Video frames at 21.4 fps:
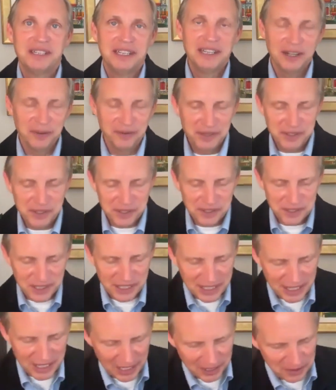You know, this is
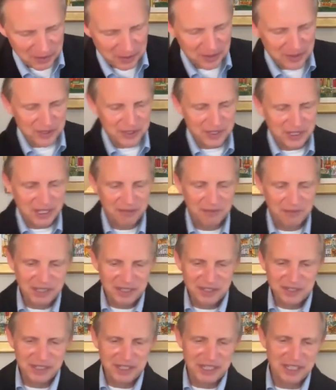the
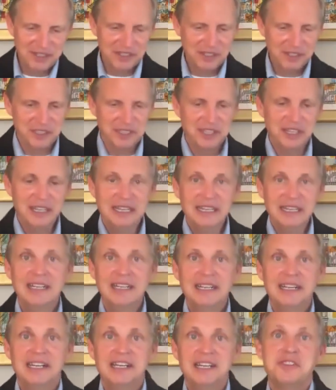176th
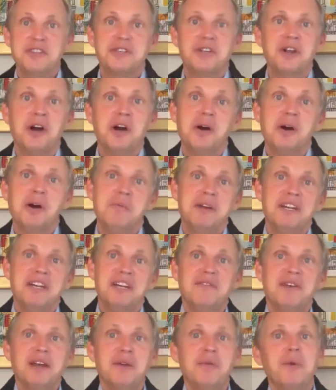installment
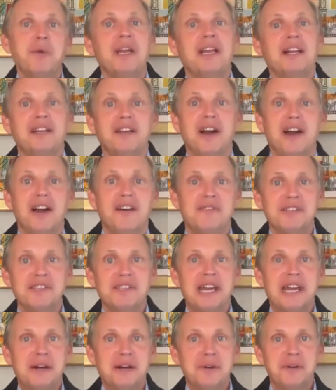of my weekly office
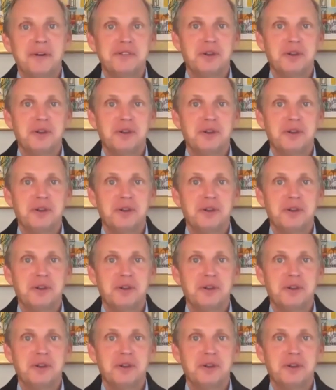hours.